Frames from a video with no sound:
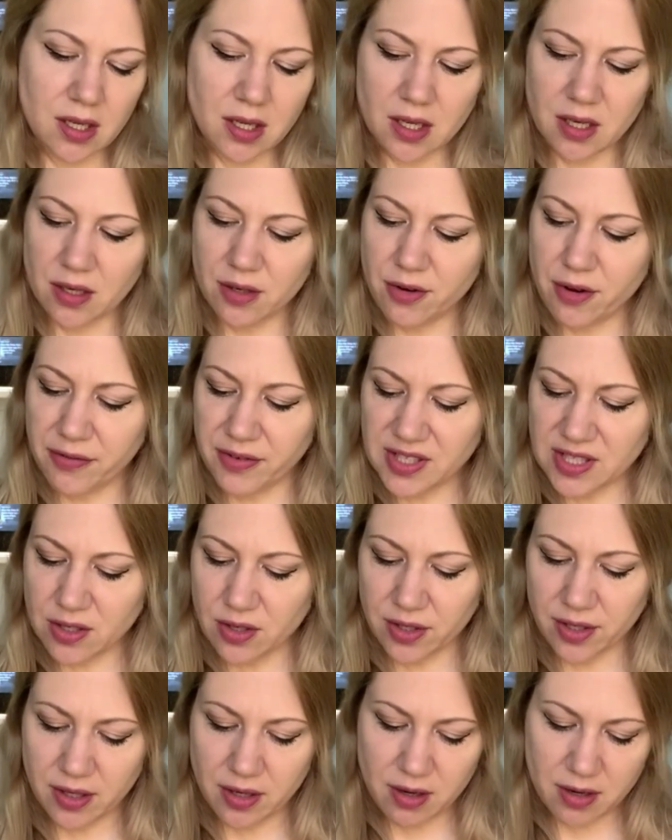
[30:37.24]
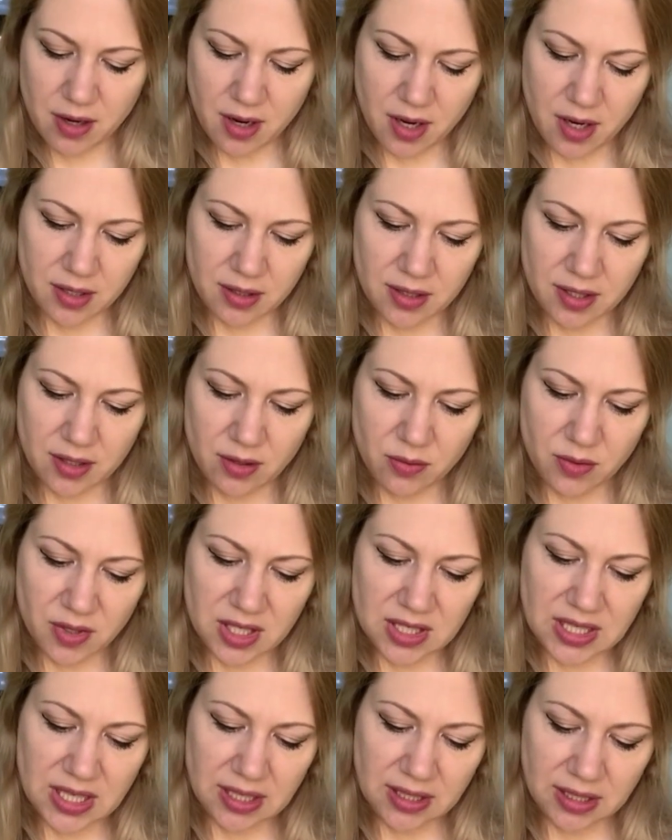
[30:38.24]
know if it's on here or not. I don't want
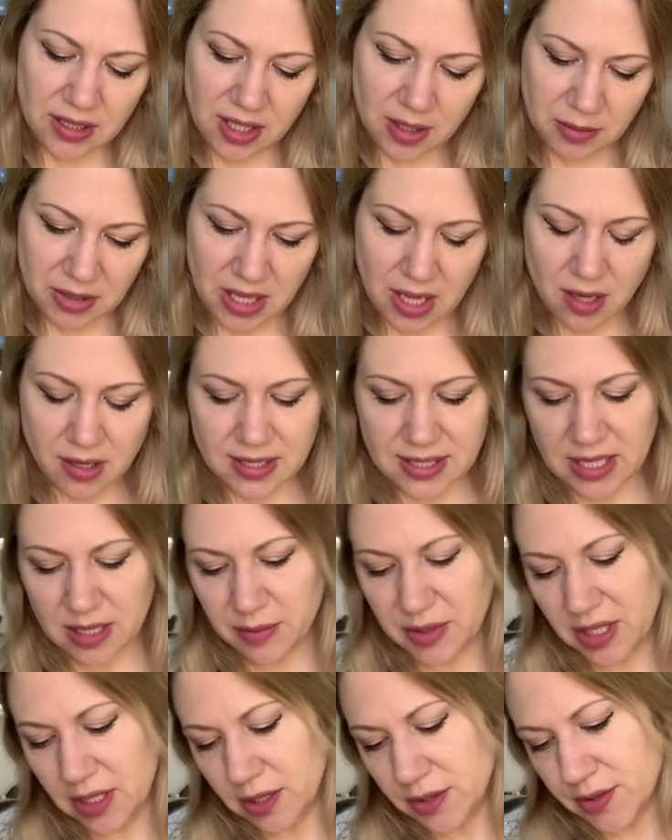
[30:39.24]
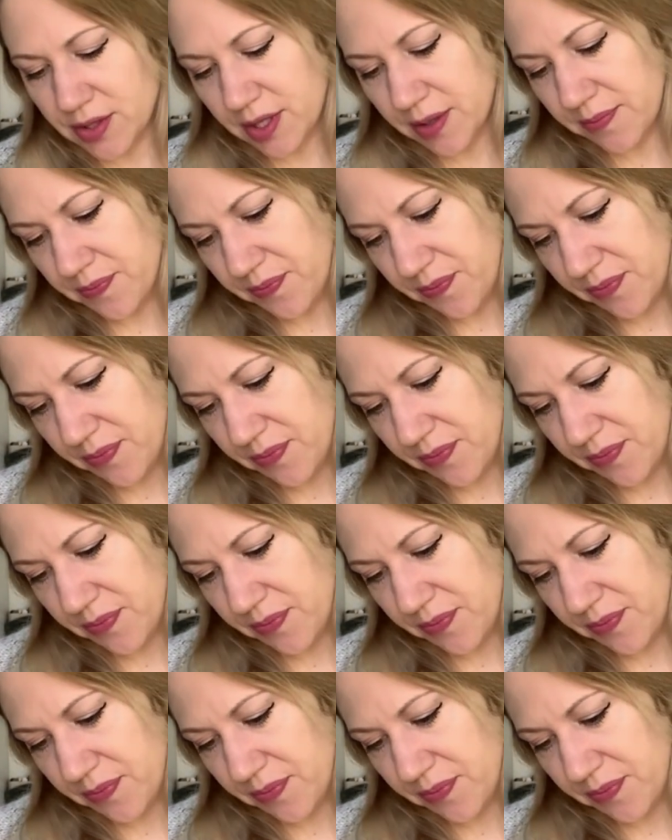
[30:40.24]
to take the label out because then I'm going to lose it.